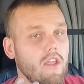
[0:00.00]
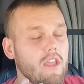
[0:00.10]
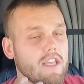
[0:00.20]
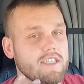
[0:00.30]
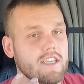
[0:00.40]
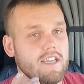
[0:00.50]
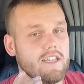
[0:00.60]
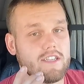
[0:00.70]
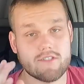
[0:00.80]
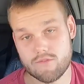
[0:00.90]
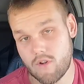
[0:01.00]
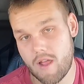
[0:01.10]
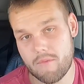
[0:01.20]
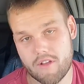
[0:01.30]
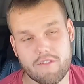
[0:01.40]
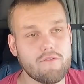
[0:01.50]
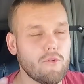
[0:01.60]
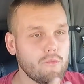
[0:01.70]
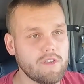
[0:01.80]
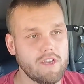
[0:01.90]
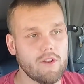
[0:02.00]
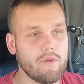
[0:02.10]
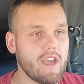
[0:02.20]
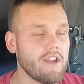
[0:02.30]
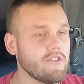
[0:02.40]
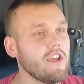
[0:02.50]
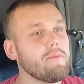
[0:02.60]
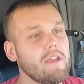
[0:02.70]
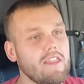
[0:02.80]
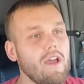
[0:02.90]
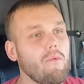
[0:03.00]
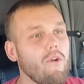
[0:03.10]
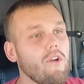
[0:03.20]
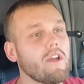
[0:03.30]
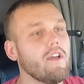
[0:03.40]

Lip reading: he said, this is what I'm looking for, and we kind of tried to make that work.